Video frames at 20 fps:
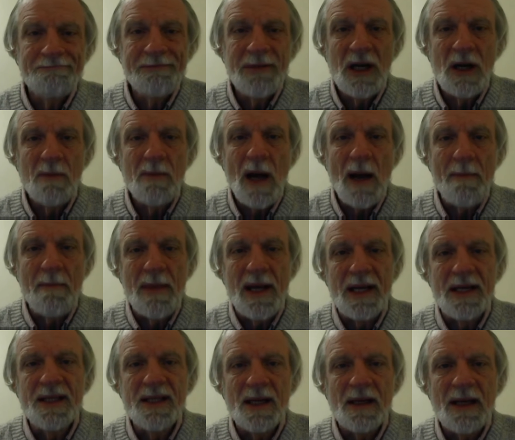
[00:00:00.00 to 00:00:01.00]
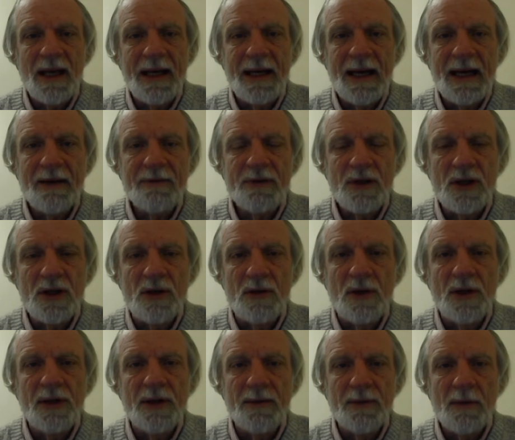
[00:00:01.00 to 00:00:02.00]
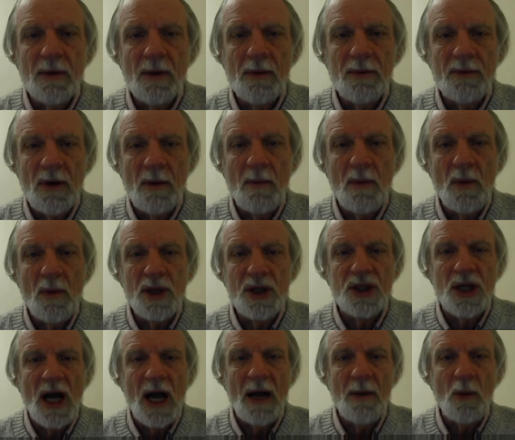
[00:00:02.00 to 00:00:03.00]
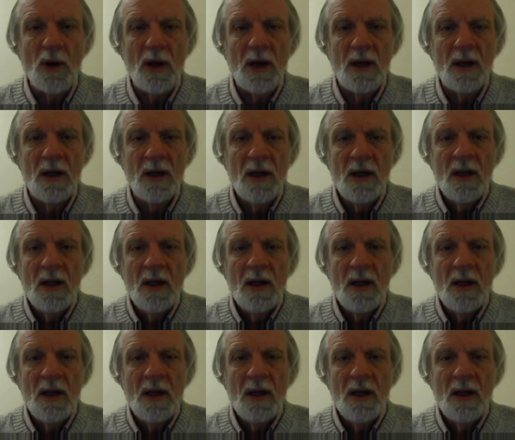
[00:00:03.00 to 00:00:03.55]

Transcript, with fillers: you know, by mid to late afternoon, and from which time we'll